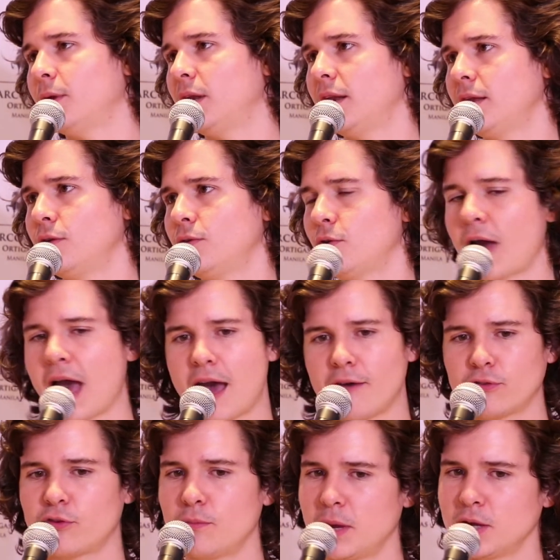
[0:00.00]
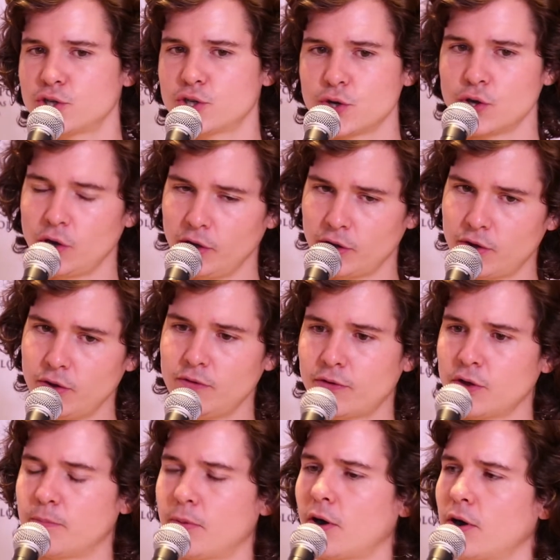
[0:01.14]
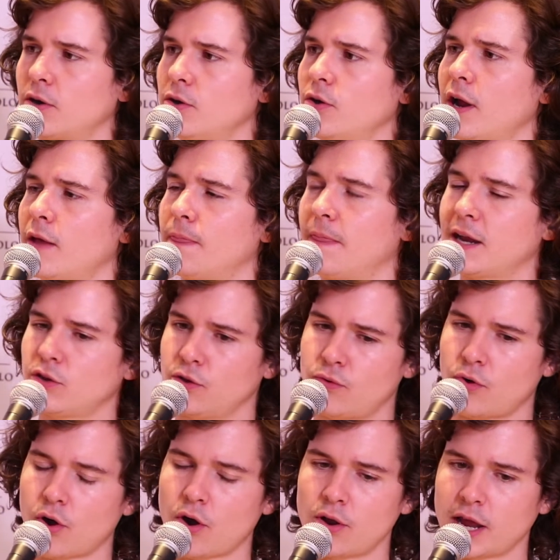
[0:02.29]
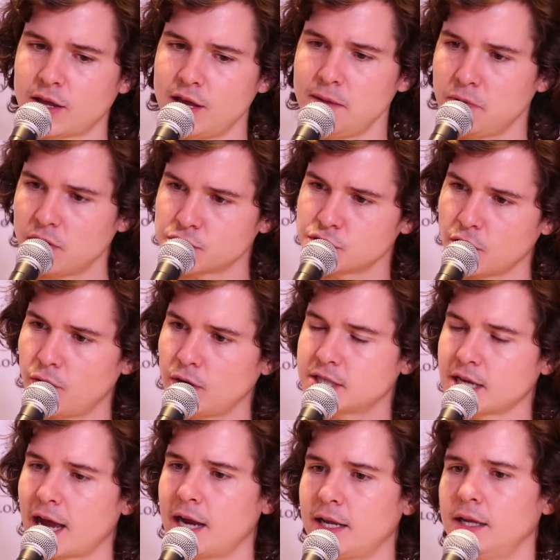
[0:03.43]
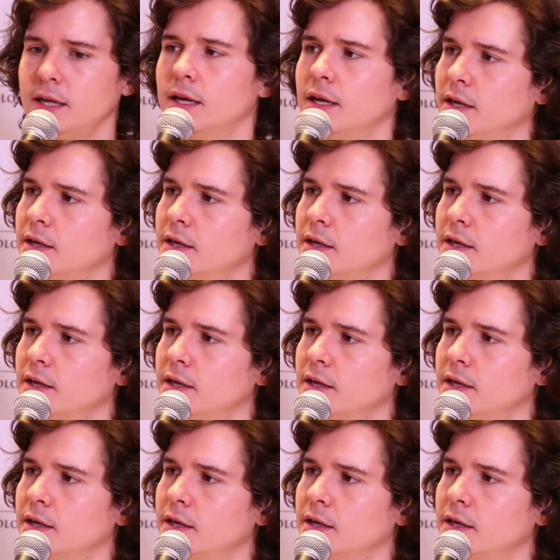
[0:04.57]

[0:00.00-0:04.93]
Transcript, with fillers: I mean, you, you have to make sure you look good for your partner and that you are like keep your soul tidy.